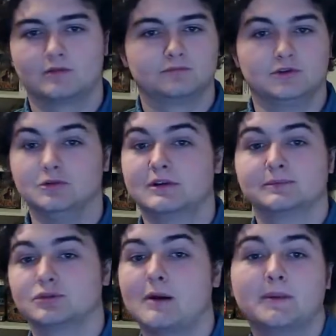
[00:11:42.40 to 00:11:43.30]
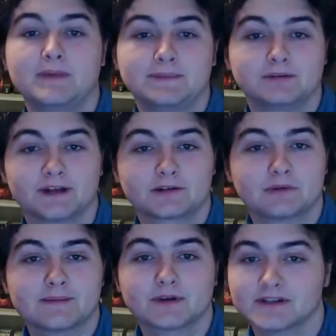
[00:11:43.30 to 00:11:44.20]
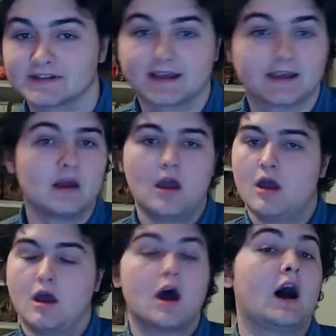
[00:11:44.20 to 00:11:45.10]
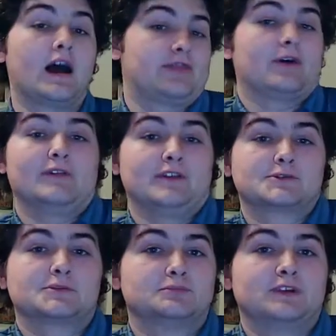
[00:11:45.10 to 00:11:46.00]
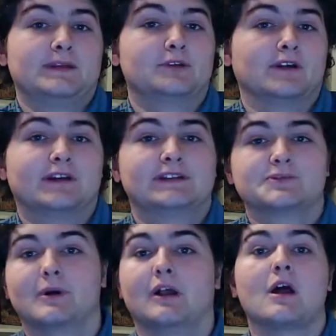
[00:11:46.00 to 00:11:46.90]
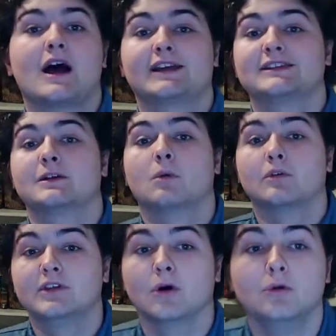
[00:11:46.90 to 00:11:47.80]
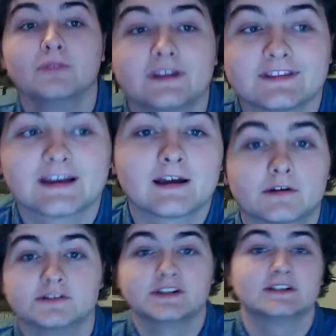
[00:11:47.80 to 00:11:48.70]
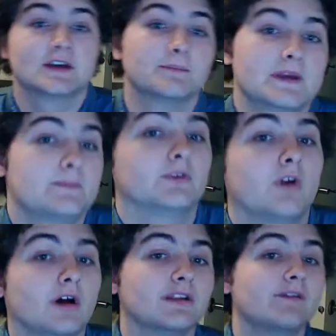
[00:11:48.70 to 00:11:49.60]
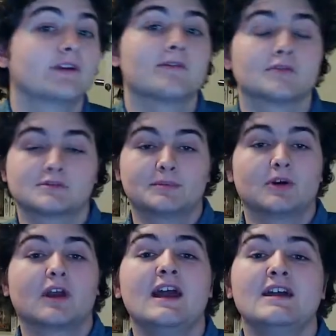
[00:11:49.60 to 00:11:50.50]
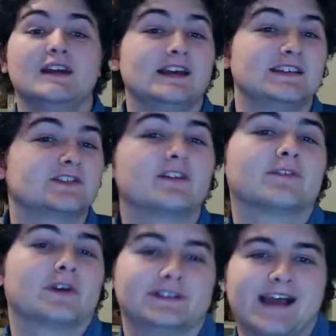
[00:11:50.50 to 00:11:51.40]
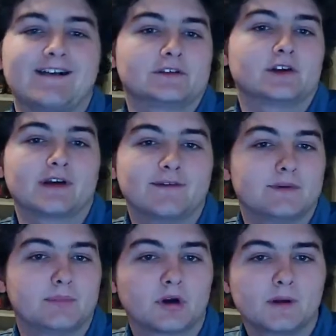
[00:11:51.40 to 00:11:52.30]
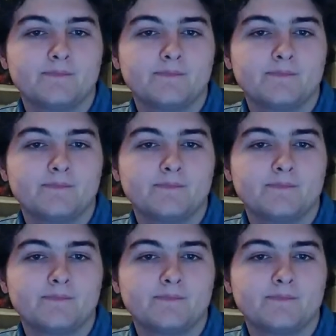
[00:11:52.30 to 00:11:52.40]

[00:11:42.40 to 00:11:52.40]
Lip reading: you can probably predict what I'm going to say. I thought this was pretty brilliant as well. I think the only thing I could see some people not loving about this book is it's not a very Dalinar-heavy book.